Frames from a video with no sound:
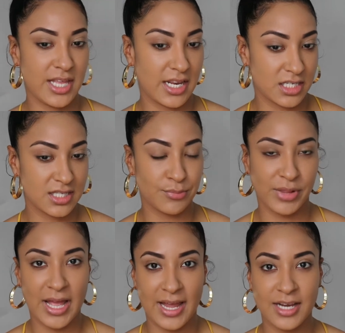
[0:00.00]
that I just
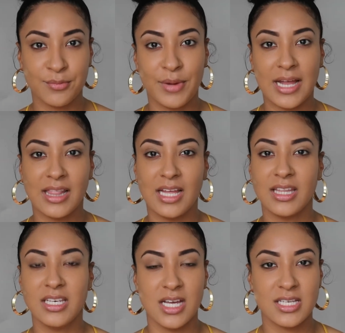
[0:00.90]
applied by
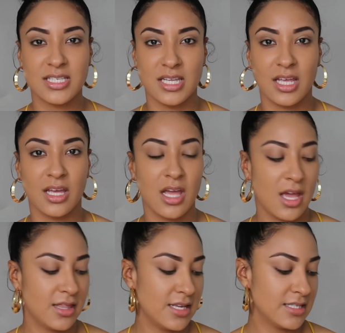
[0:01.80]
lightly dusting
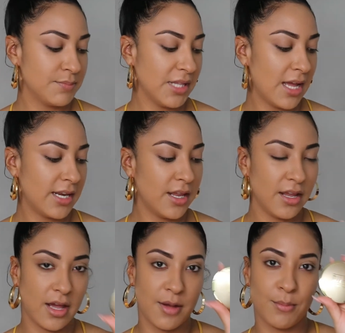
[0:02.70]
this
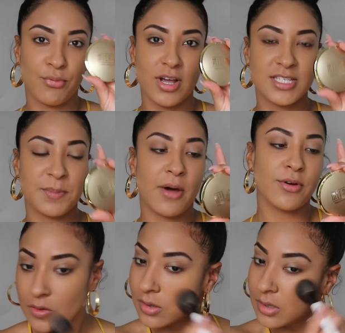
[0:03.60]
Milani pressed
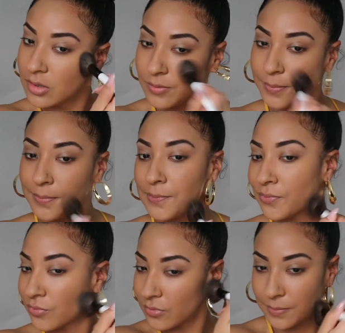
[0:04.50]
powder foundation. This is
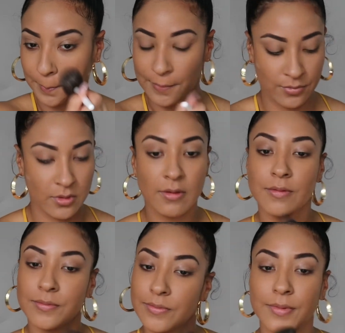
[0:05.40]
in the shade
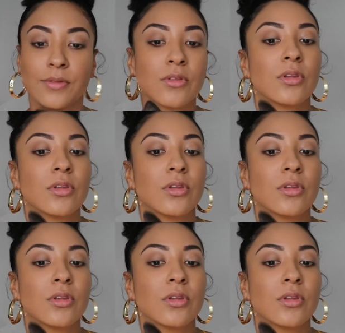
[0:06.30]
Caramel.